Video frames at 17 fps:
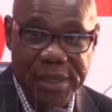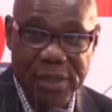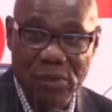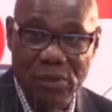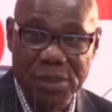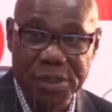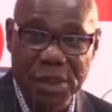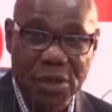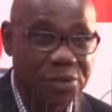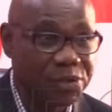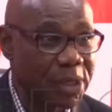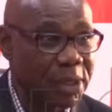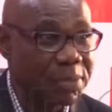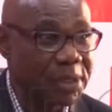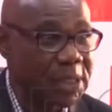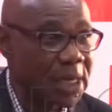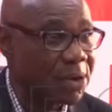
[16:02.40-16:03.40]
he won the
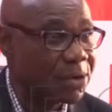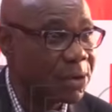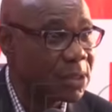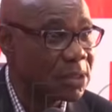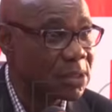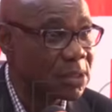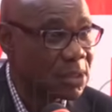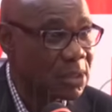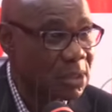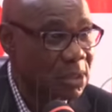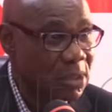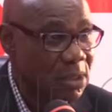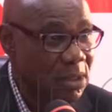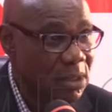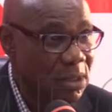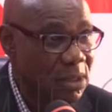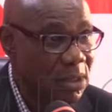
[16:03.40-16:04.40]
100-meter race,
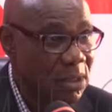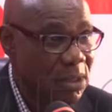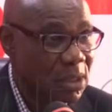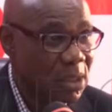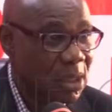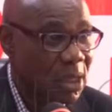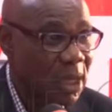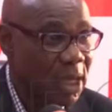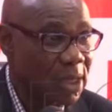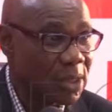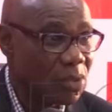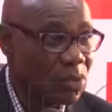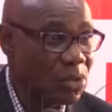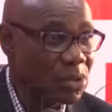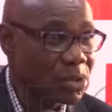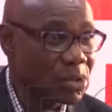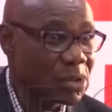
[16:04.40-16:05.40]
and it
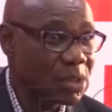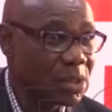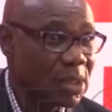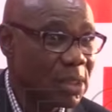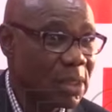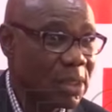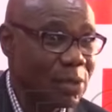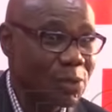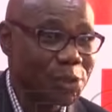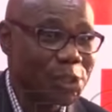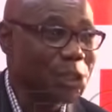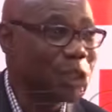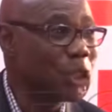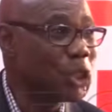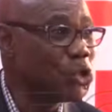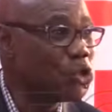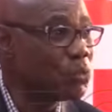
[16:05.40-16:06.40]
was
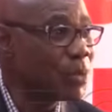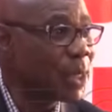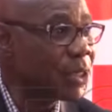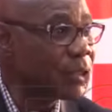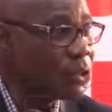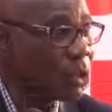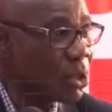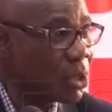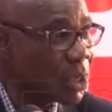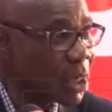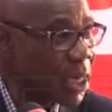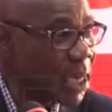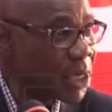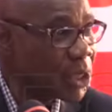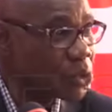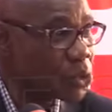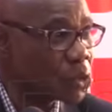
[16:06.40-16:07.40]
induced by drug,
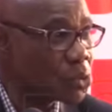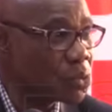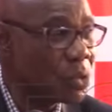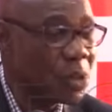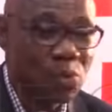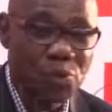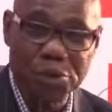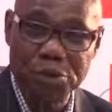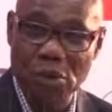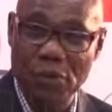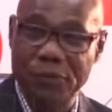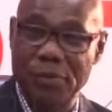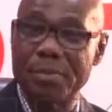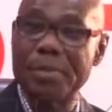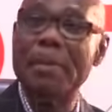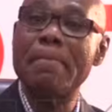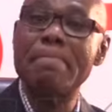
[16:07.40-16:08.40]
and it was withdrawn
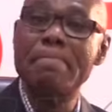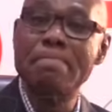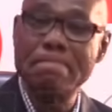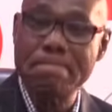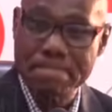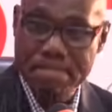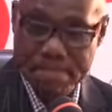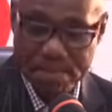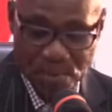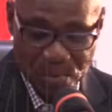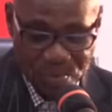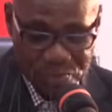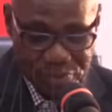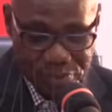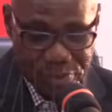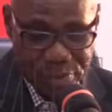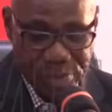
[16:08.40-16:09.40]
from him.
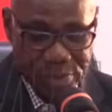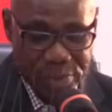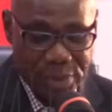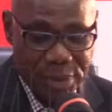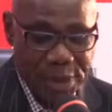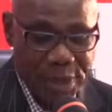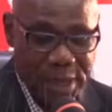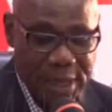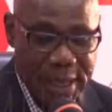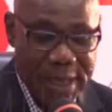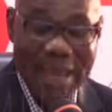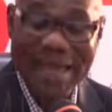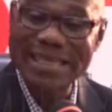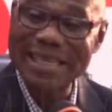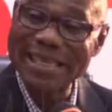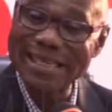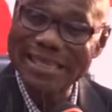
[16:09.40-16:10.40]
He
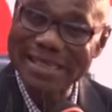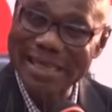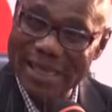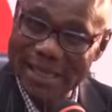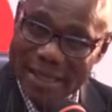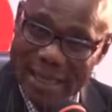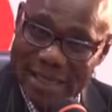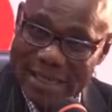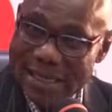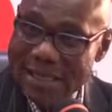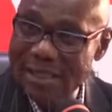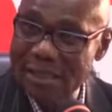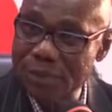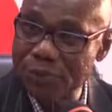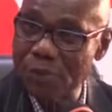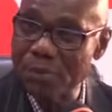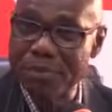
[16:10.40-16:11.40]
has said that this
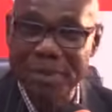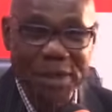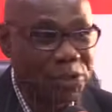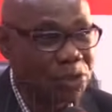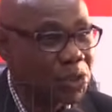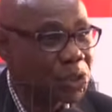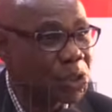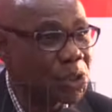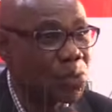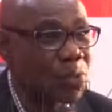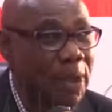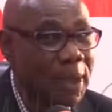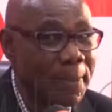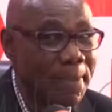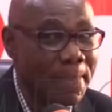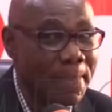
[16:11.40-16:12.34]
is from Ben Johnson way.